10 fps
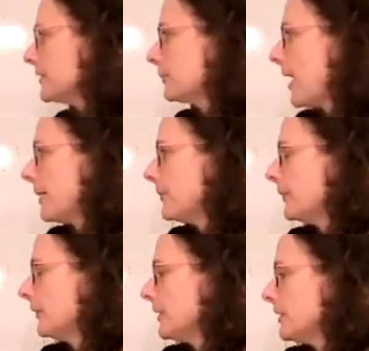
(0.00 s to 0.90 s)
the
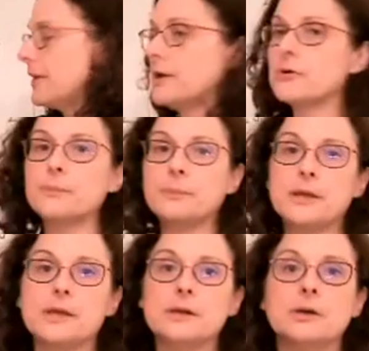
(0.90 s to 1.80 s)
probability of A or
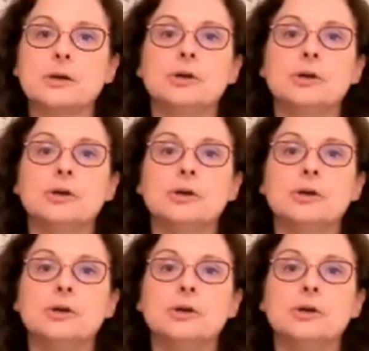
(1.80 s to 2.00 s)
B,